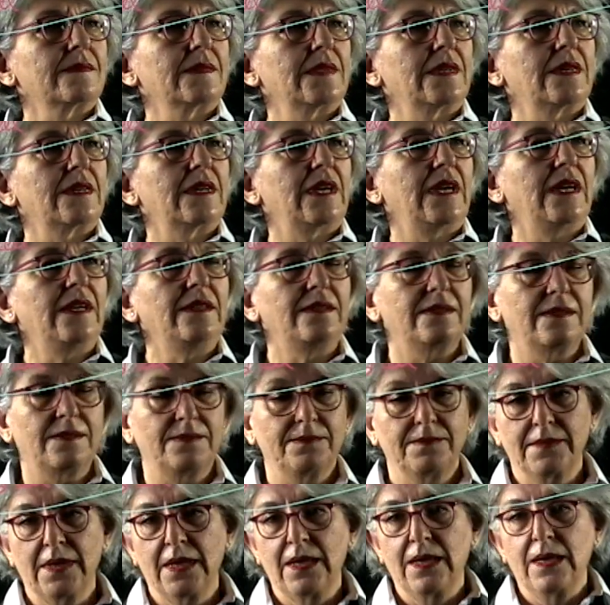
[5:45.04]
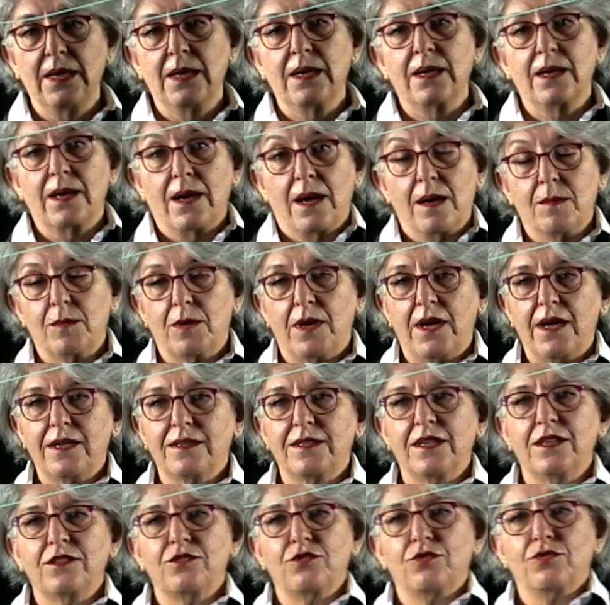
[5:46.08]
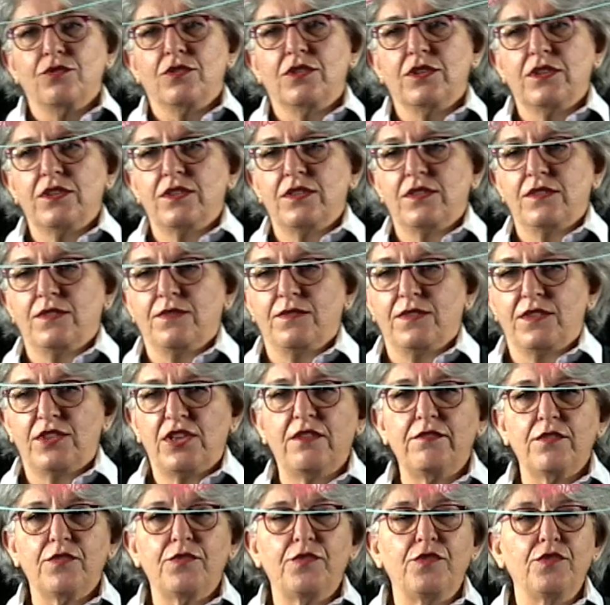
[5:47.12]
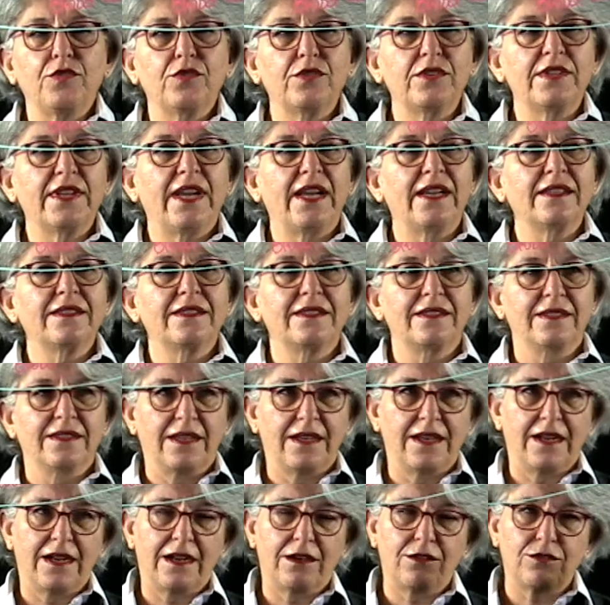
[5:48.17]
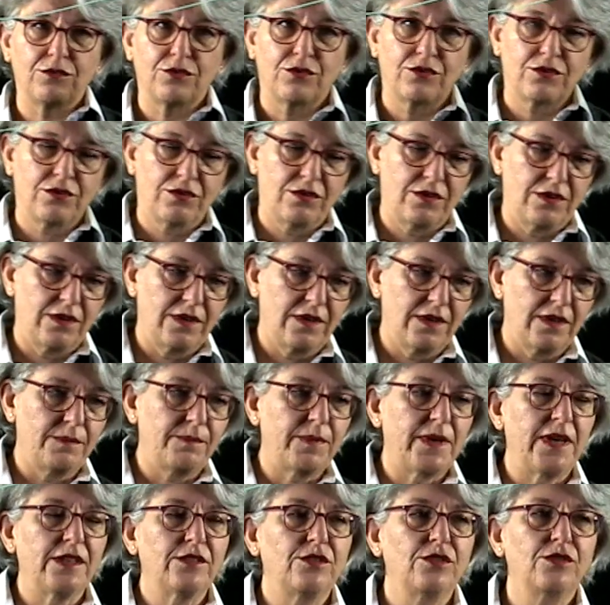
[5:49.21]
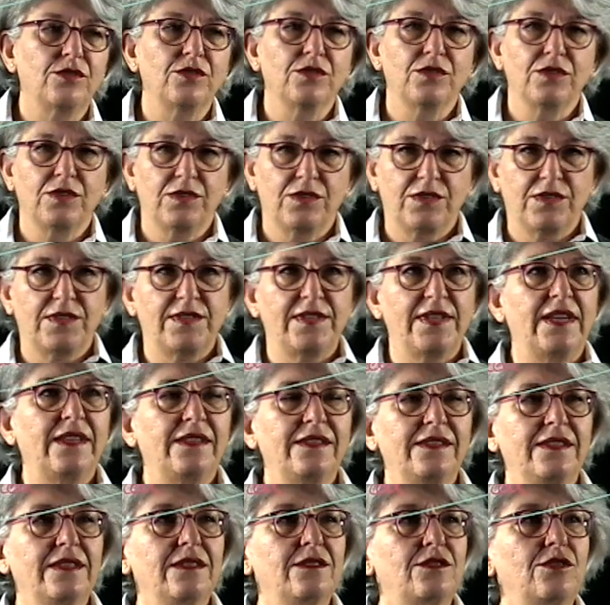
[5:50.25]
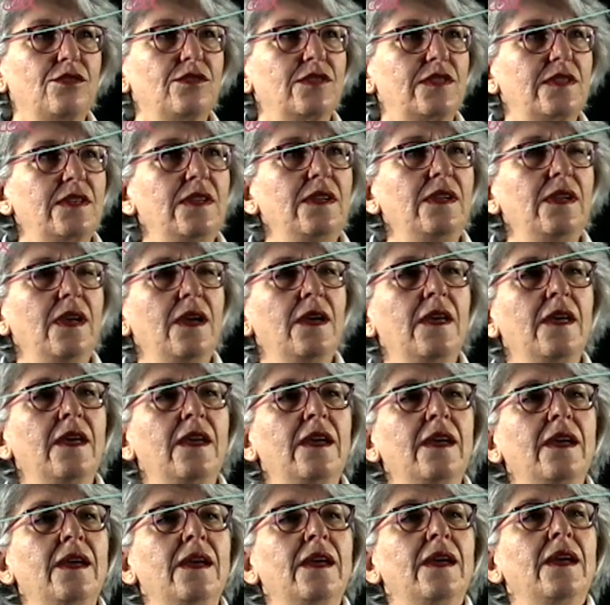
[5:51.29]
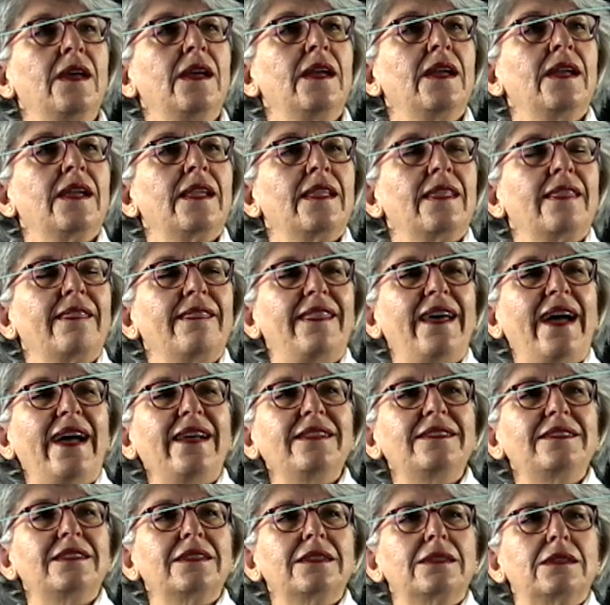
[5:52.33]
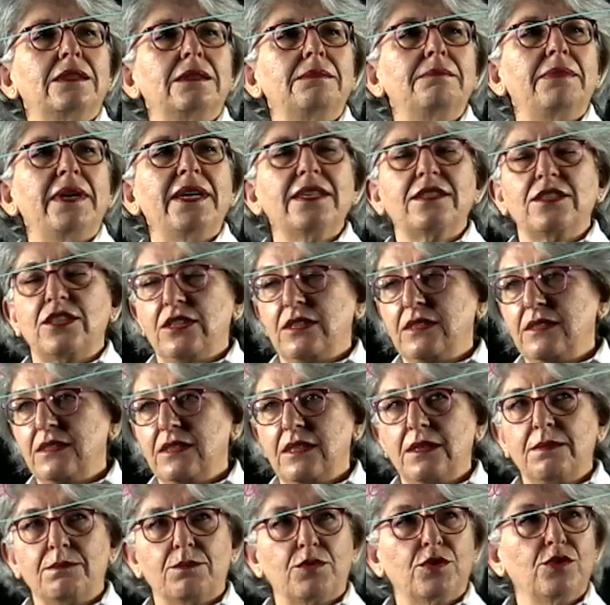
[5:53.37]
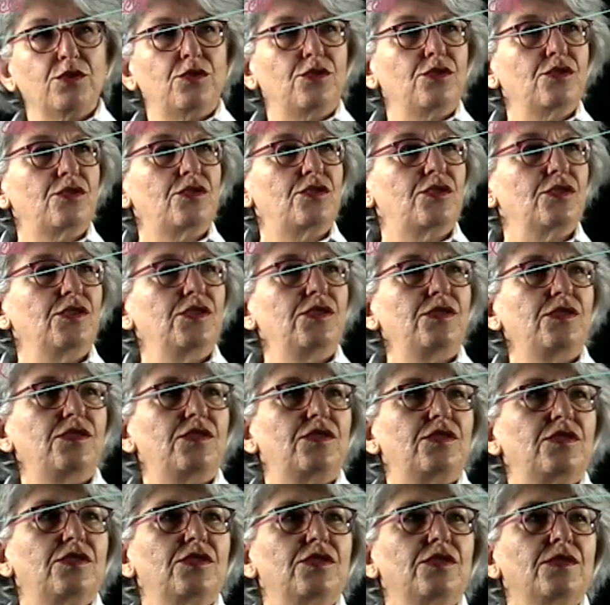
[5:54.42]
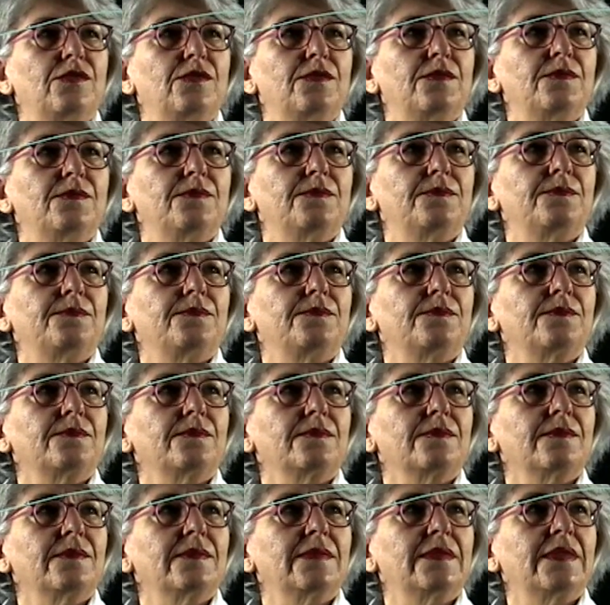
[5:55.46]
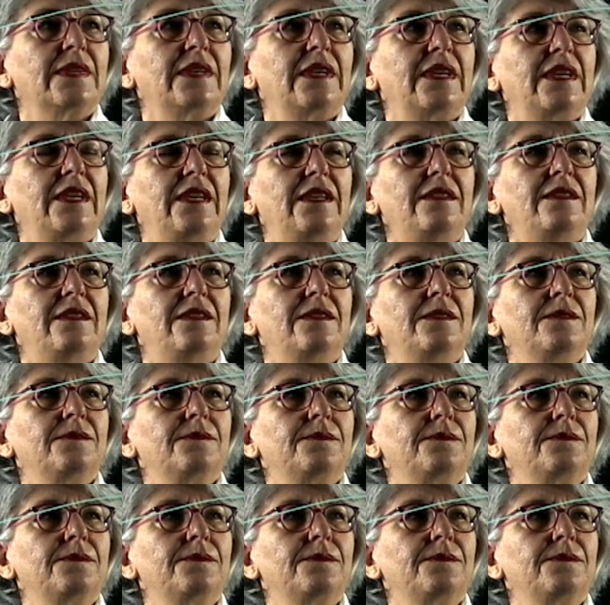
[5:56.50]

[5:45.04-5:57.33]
all right, carbohydrates, sugars, whichever fuel that our particular cell is using. That combustion produces heat,